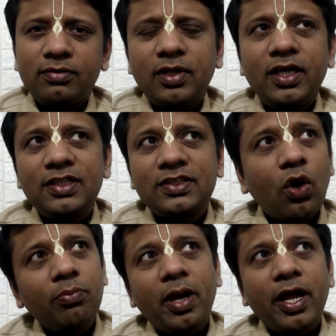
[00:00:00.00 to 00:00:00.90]
hails
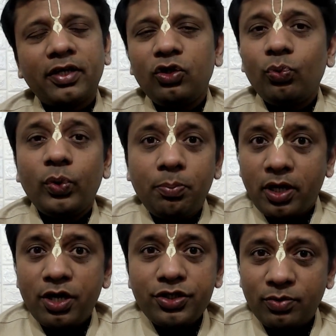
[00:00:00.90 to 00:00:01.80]
long back, when
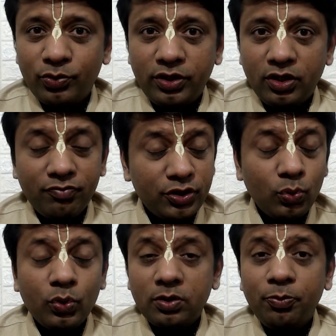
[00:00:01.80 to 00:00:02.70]
Parashar Muni, who
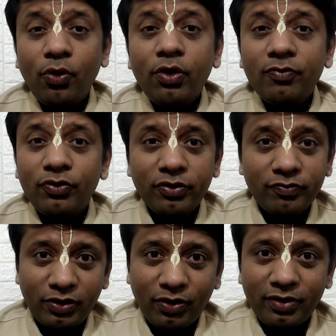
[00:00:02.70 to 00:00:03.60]
was a pure devotee of
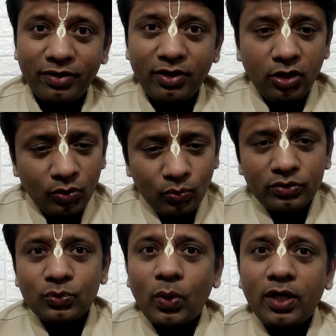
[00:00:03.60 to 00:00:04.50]
the Lord,
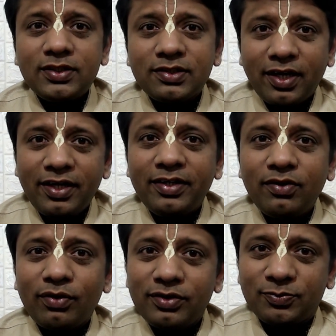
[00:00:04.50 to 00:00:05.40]
was once riding
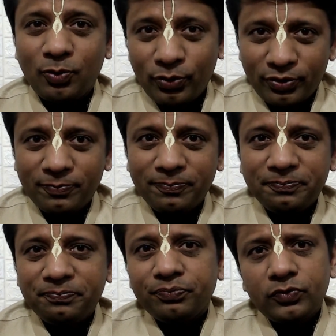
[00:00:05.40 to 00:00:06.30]
on his boat,
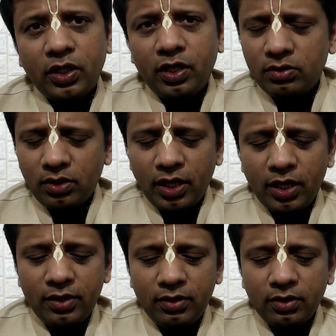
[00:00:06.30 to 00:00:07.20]

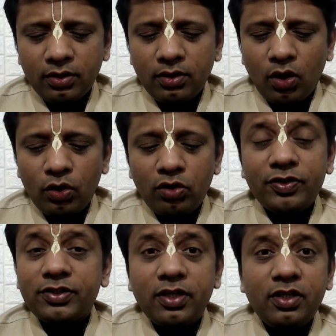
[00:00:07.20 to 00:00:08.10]
and all of a
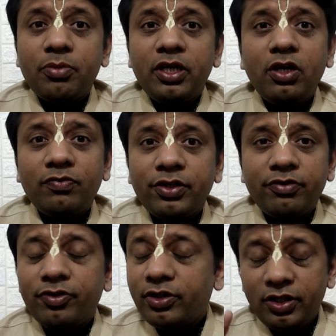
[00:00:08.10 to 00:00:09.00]
sudden, in the middle of the
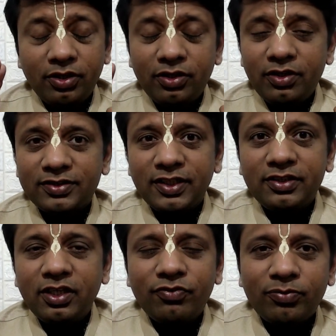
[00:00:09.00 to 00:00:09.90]
river, he heard a
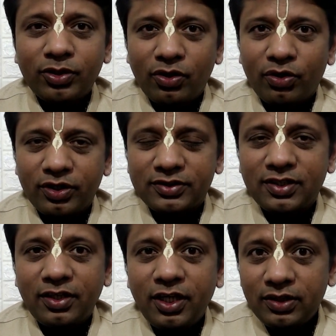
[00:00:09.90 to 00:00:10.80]
signal from the Lord. The
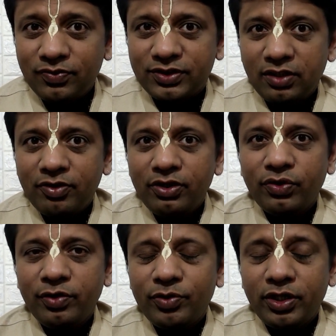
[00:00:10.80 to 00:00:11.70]
Sanket was given to
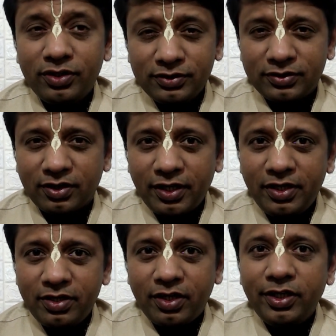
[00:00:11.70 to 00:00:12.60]
him that this is the right
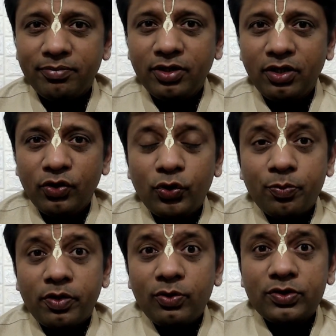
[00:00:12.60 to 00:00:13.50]
time to
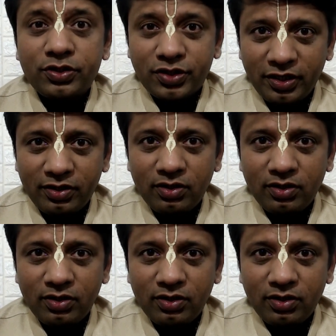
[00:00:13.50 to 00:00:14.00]
produce a child.